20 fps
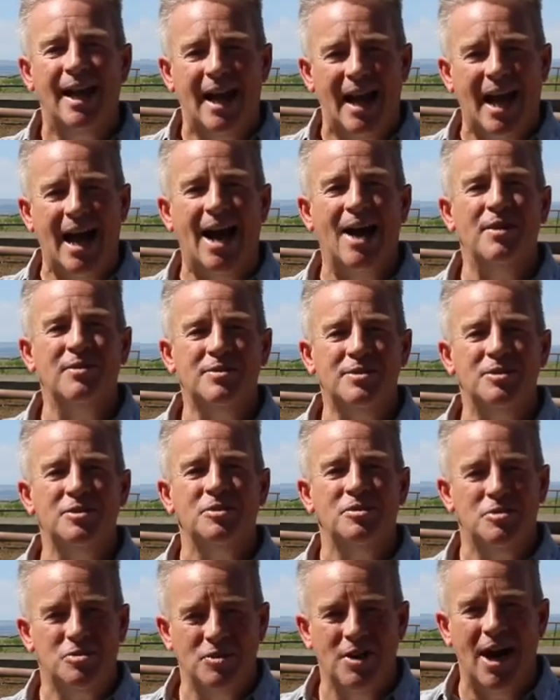how
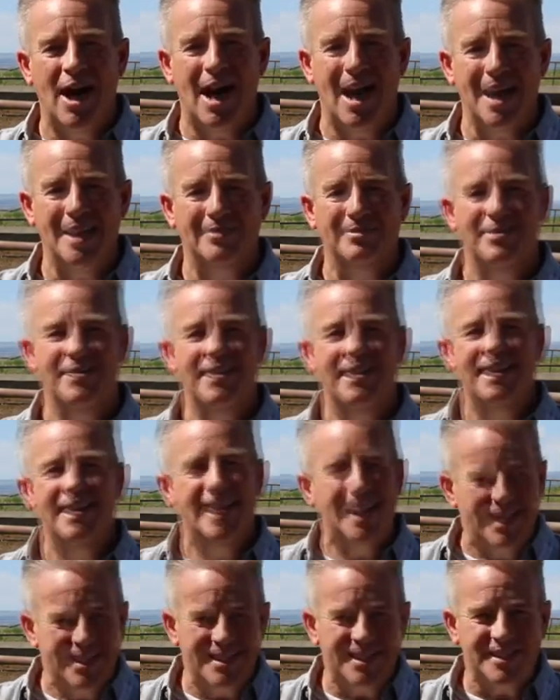to drive
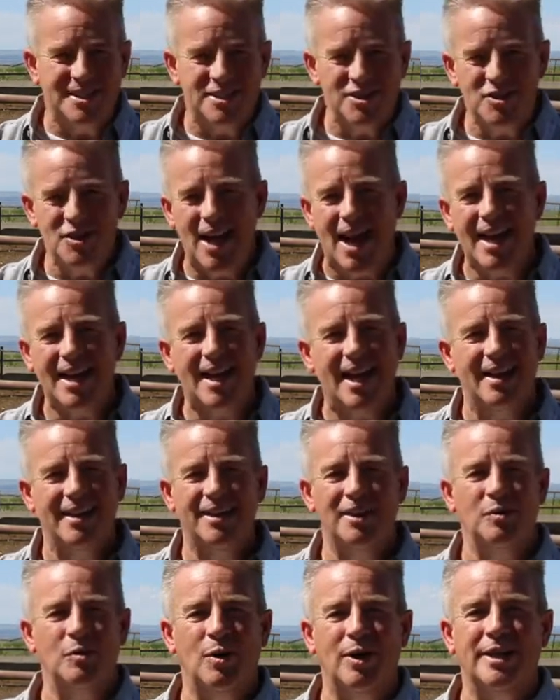has this track out
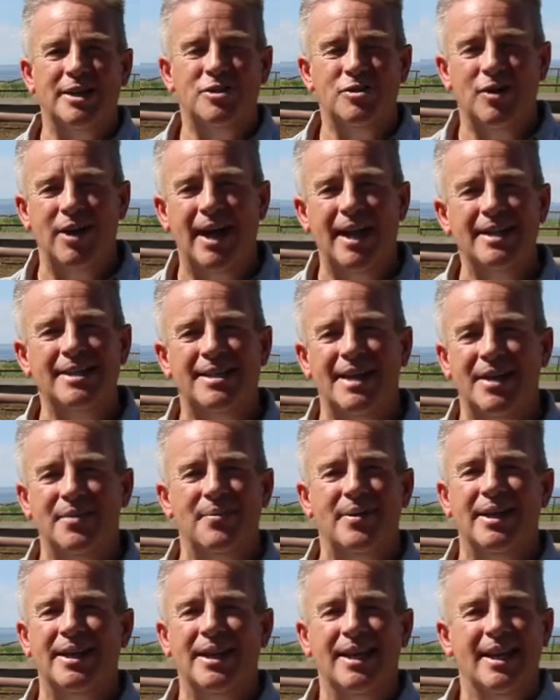here where he trains
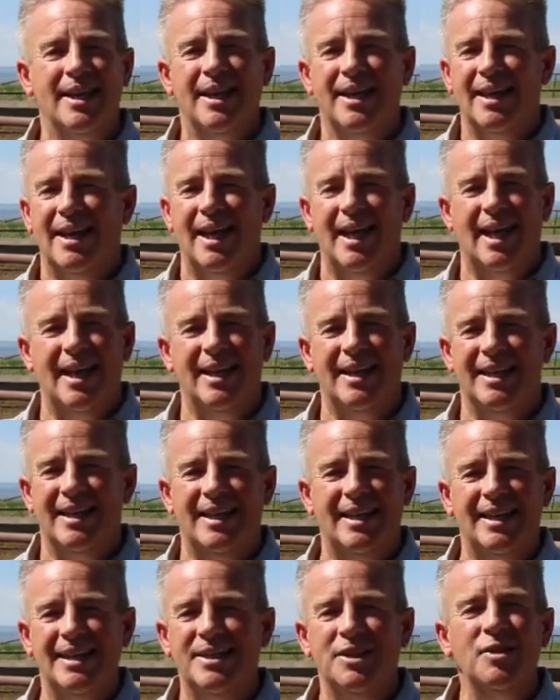them and and
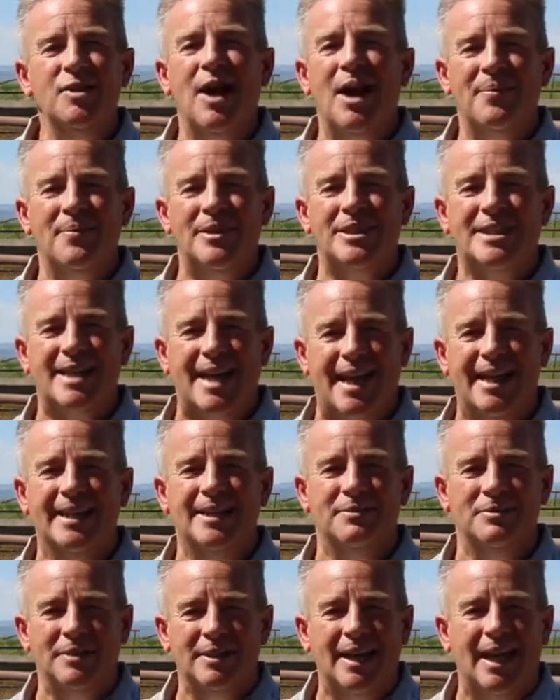he knew how much
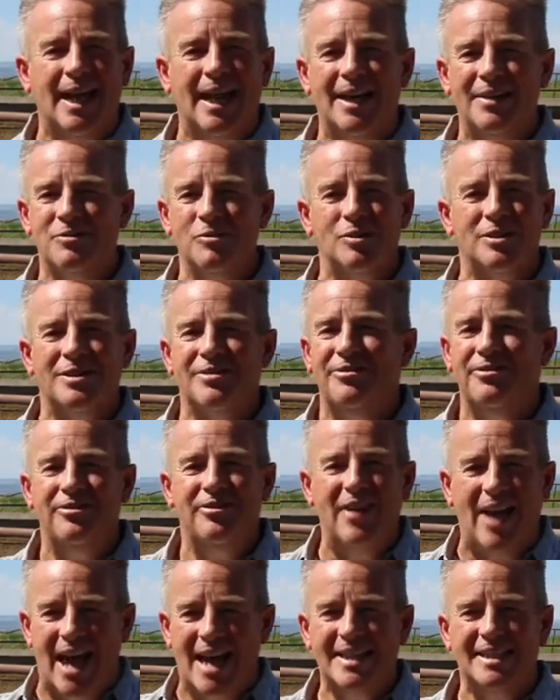Caleb loved, was
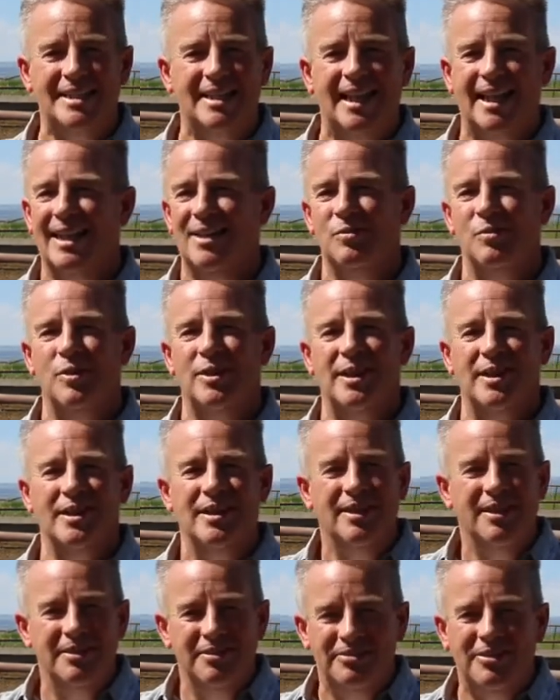fascinated with
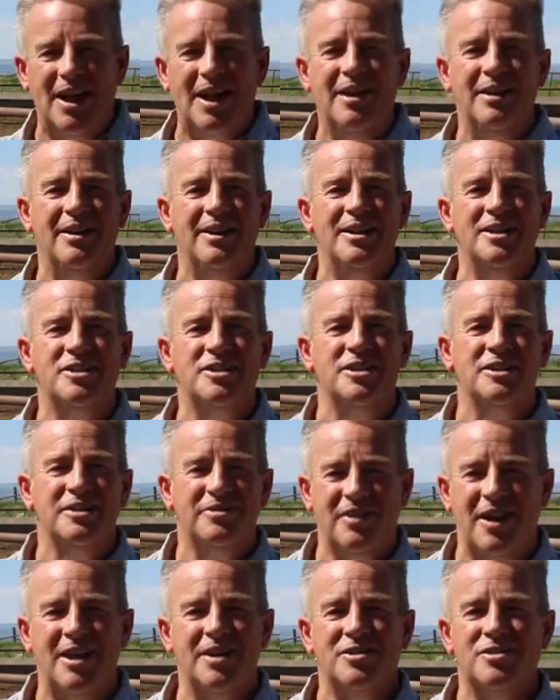fire engines,
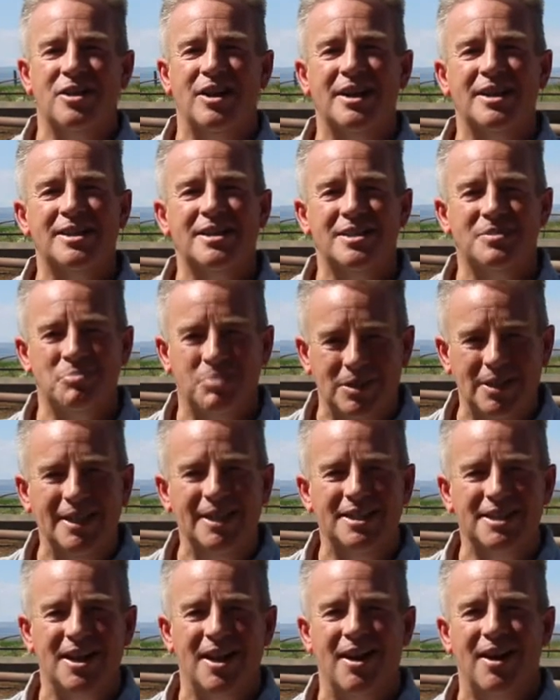fire trucks,
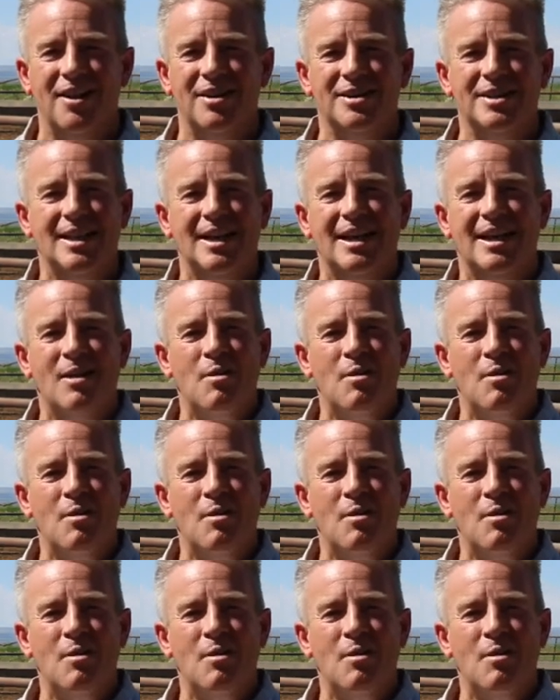police cars.